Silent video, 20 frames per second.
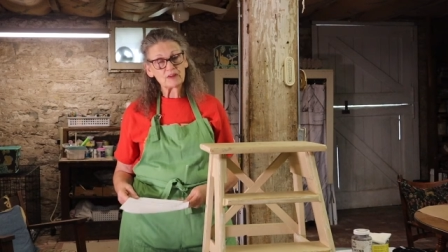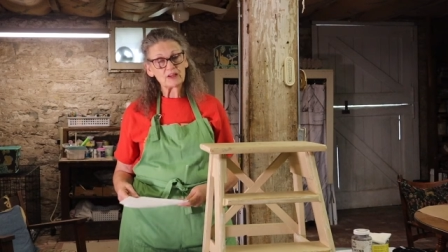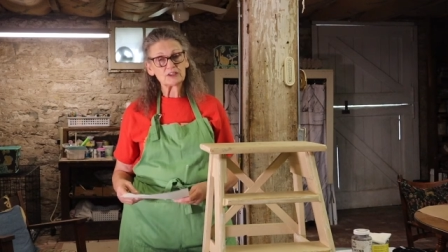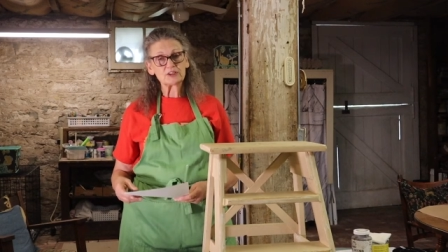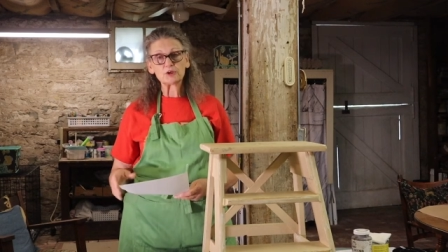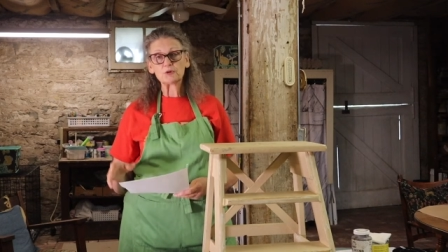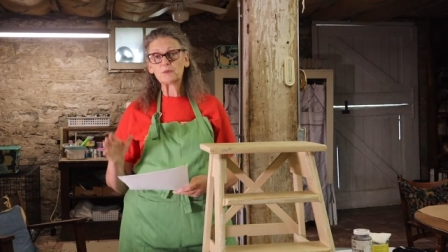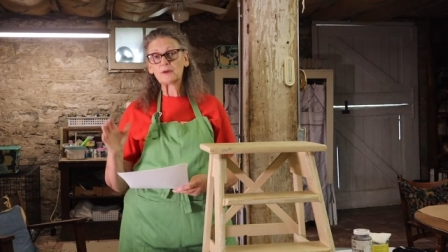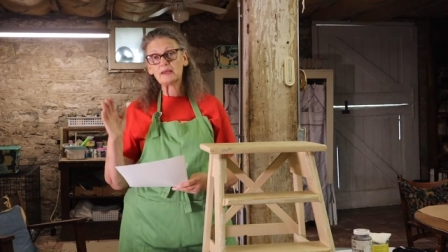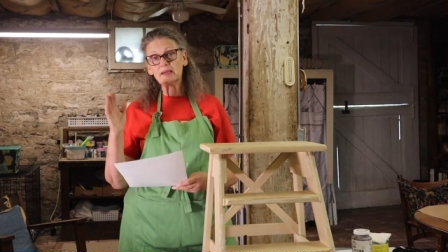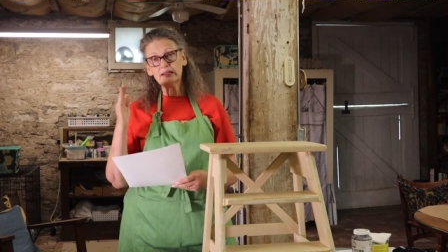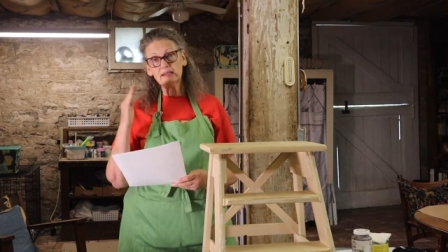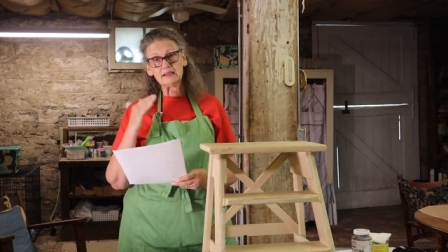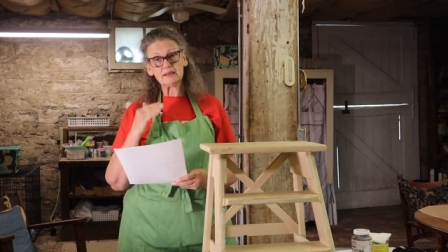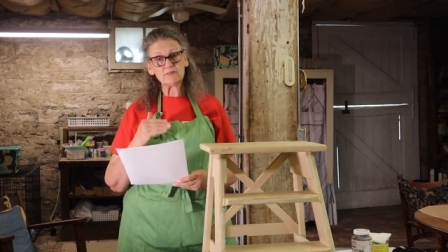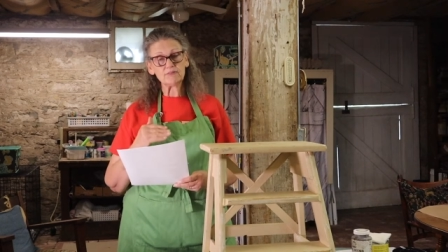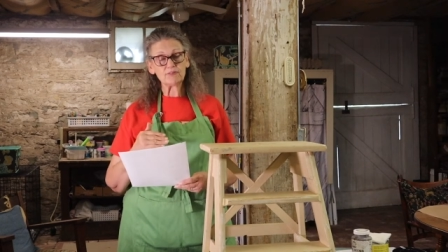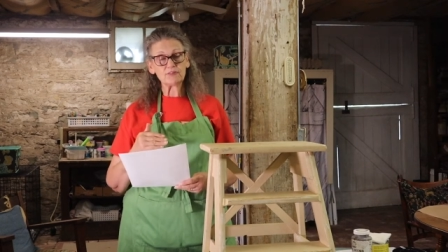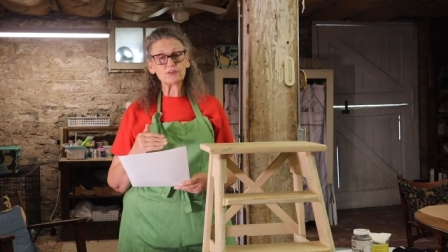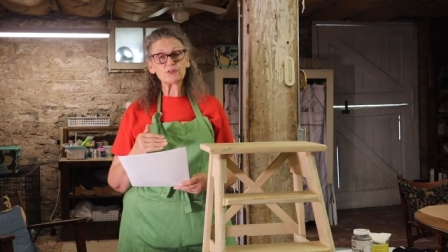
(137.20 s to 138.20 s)
So any
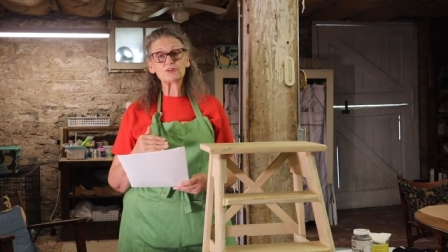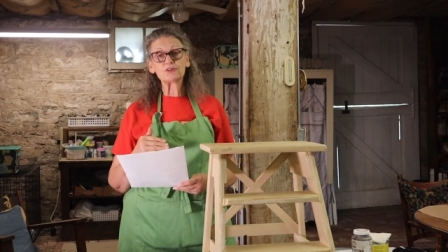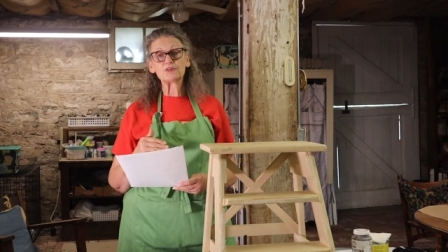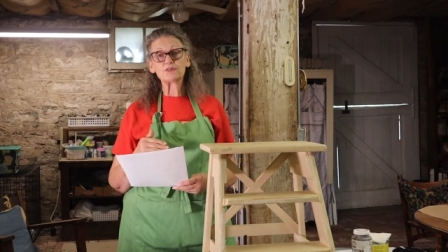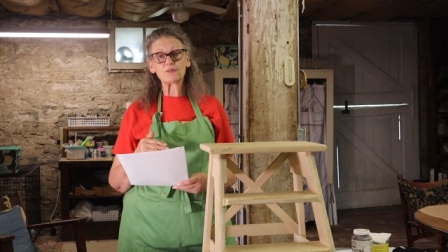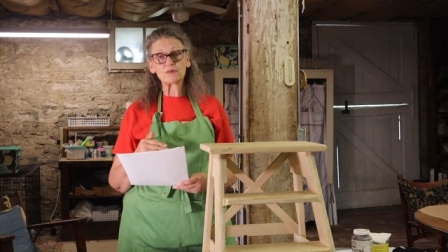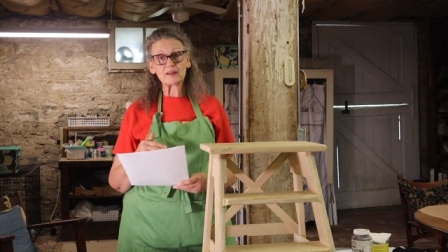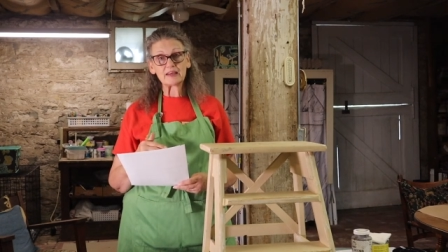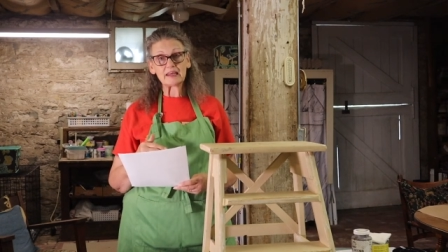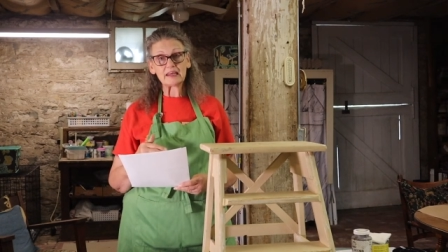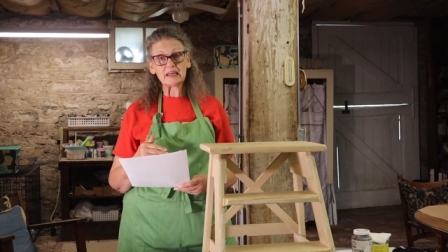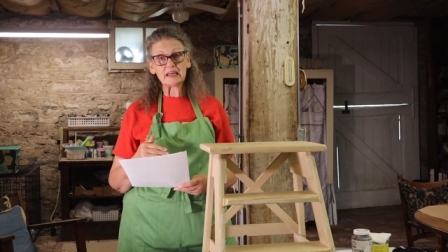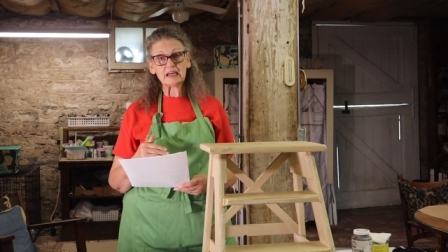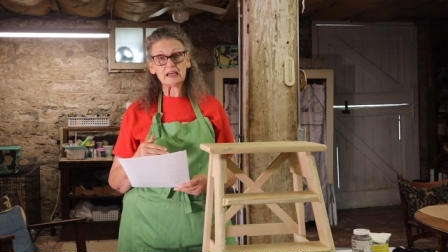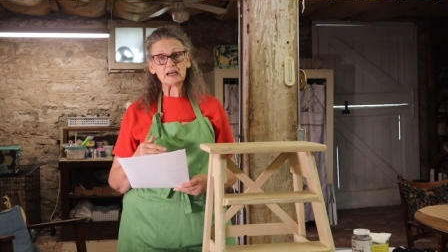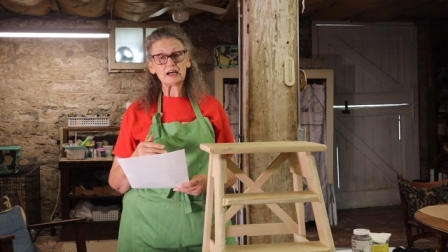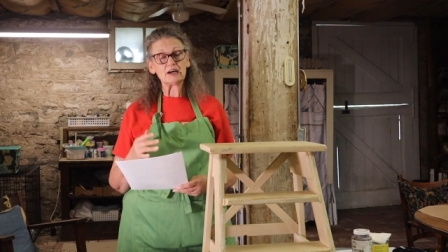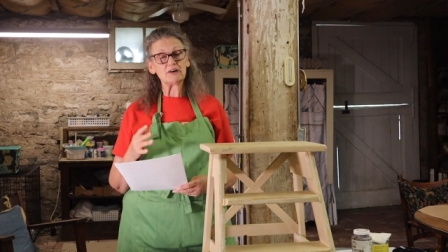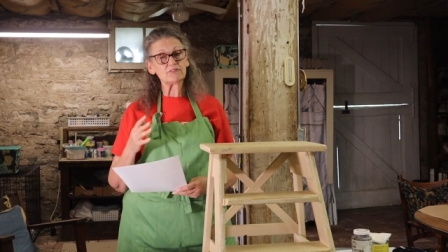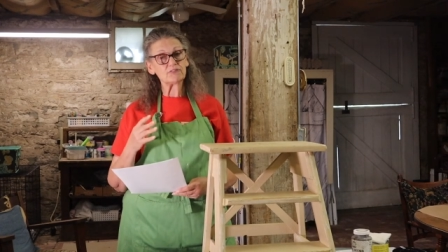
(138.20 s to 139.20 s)
of 3
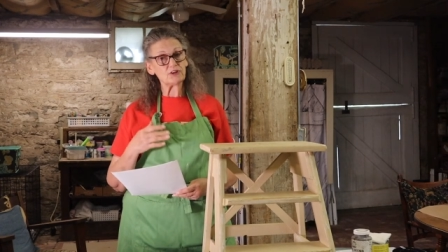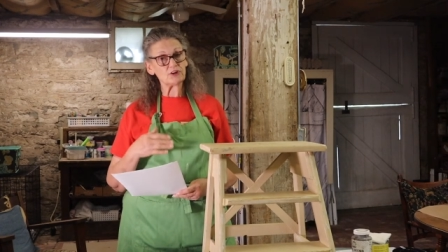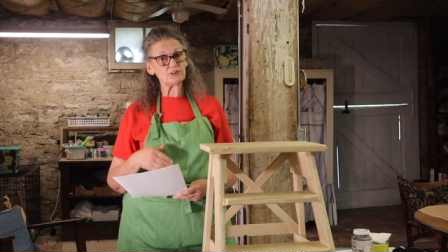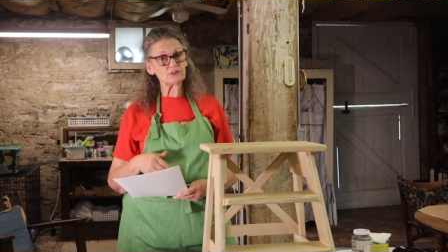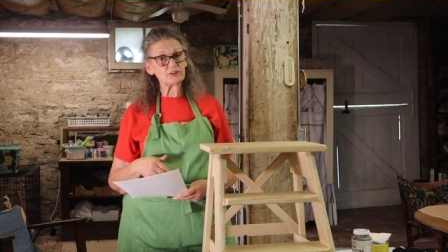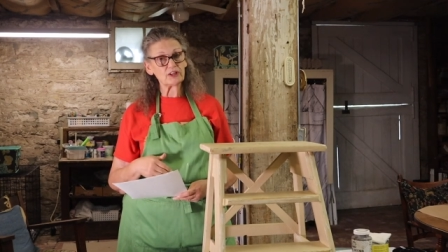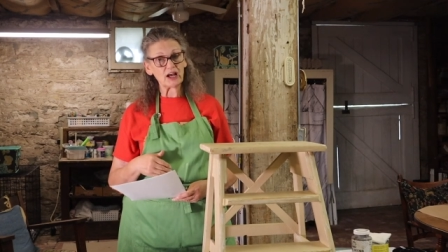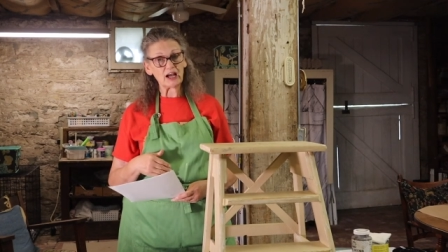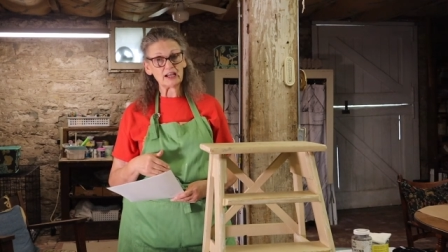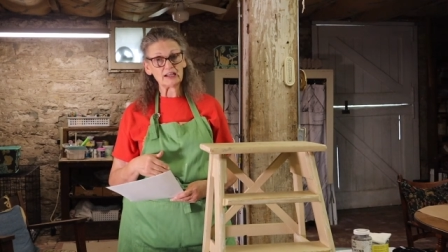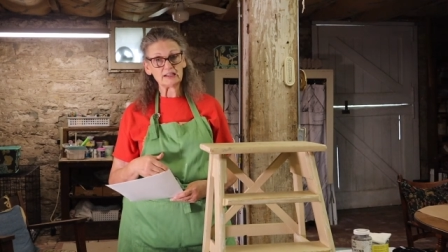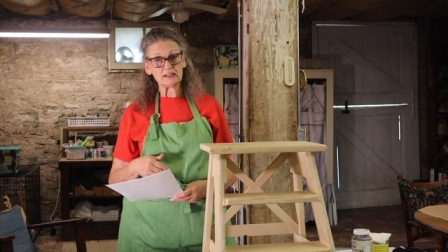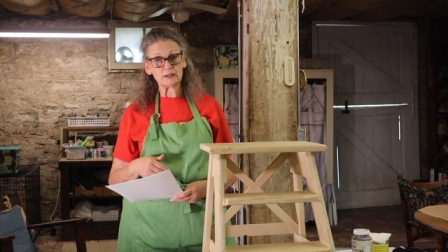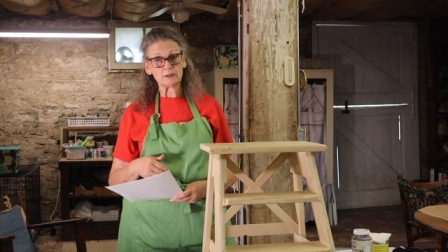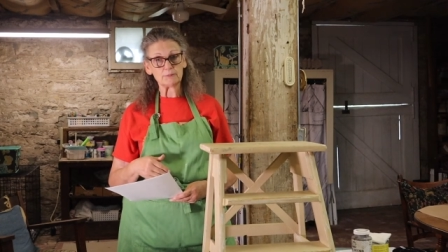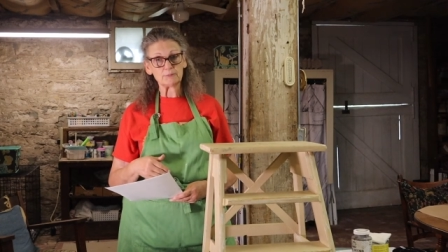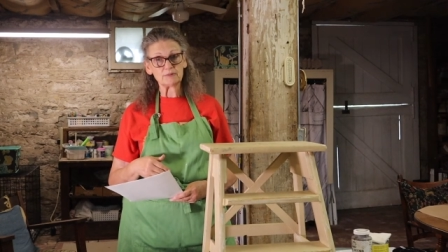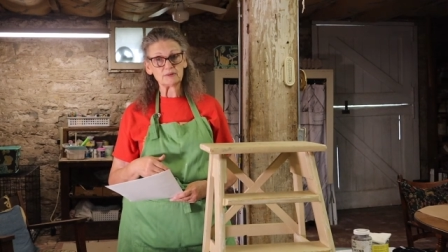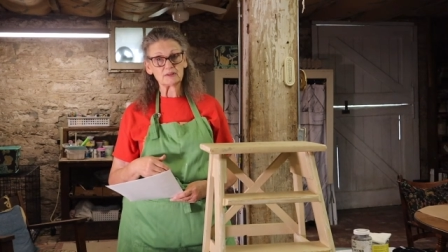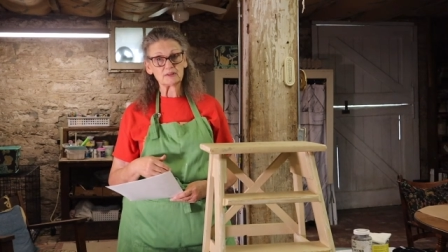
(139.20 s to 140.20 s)
of those
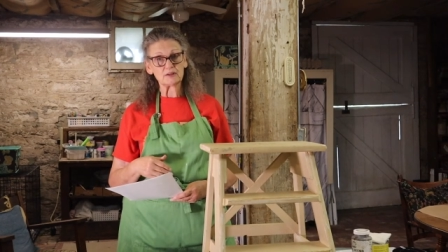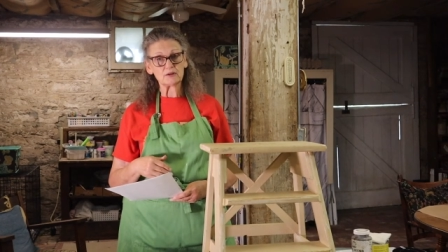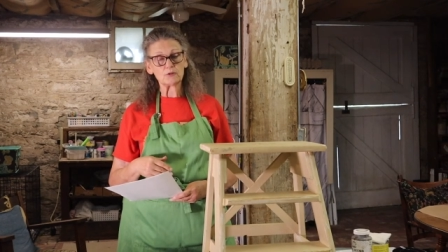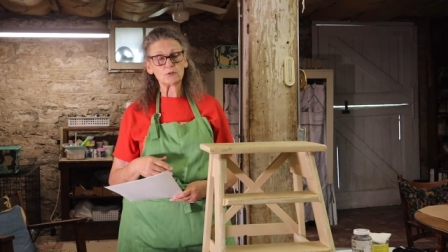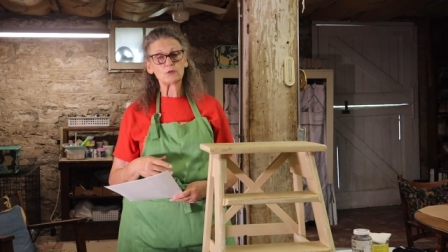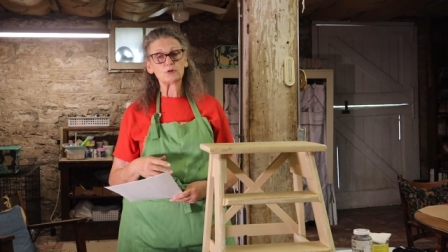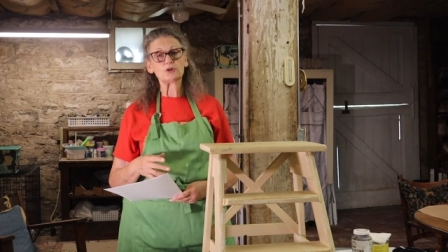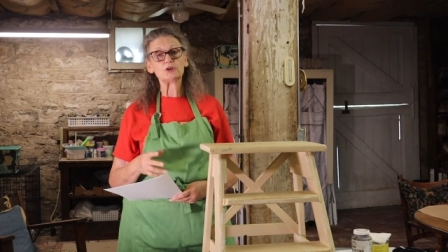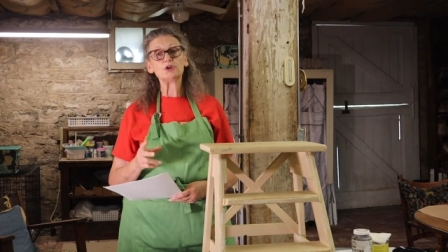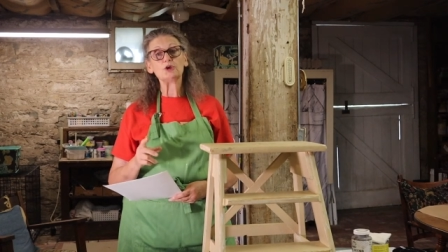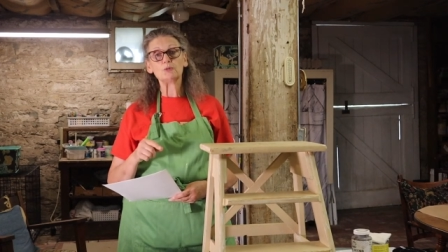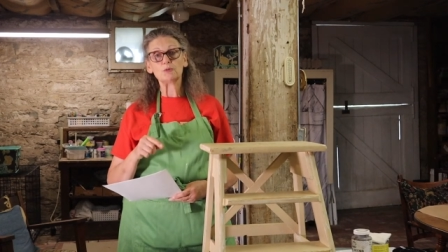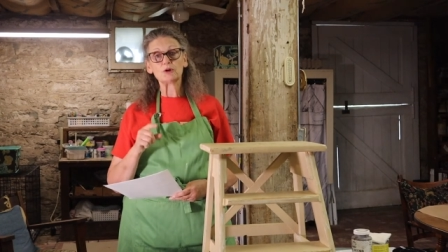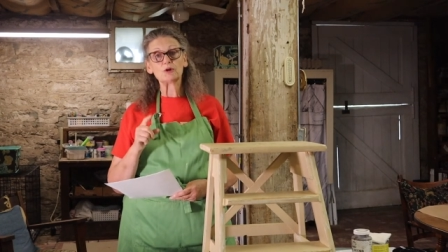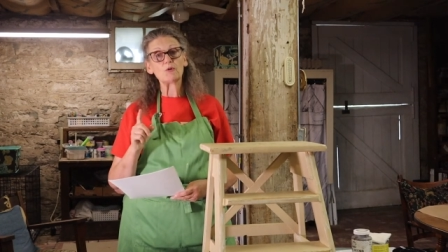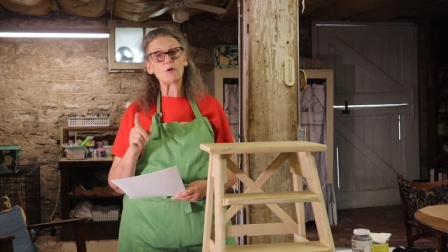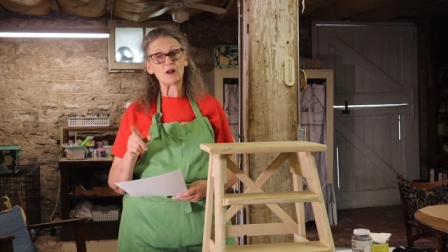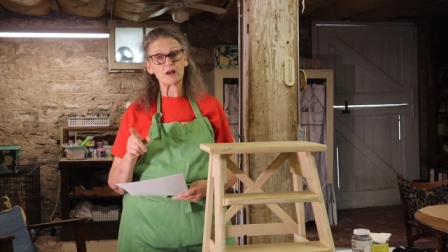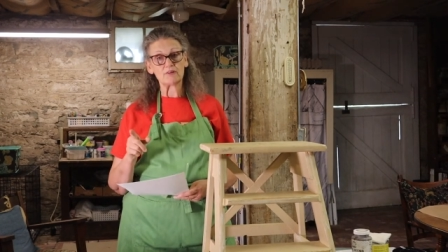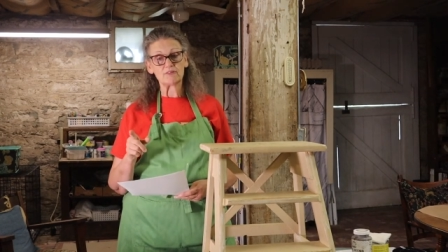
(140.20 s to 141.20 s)
items you would
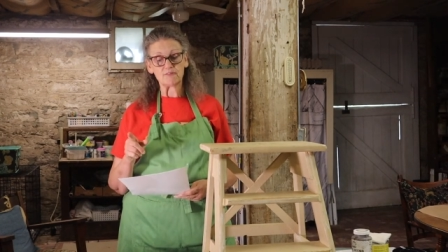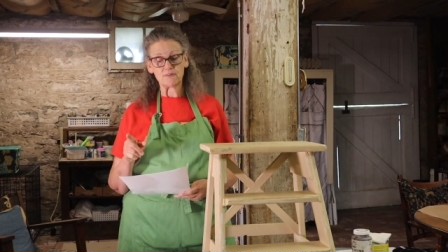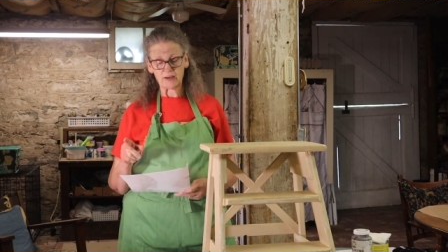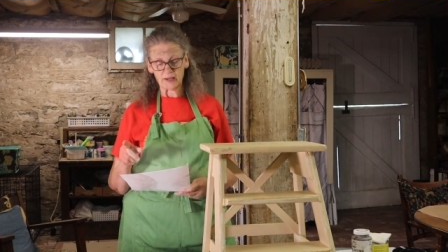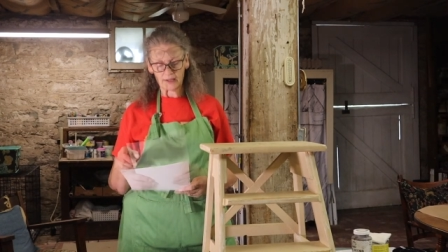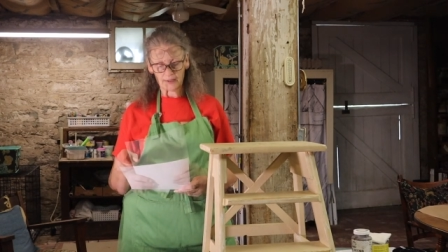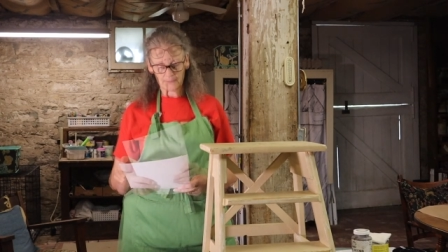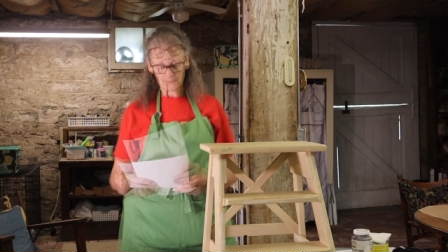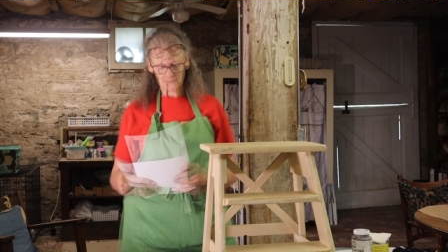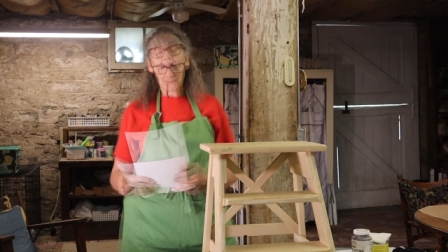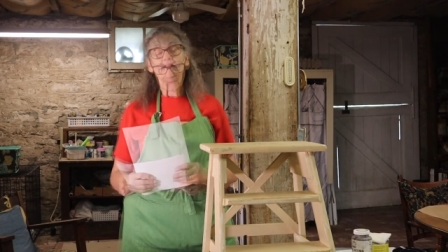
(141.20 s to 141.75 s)
qualify.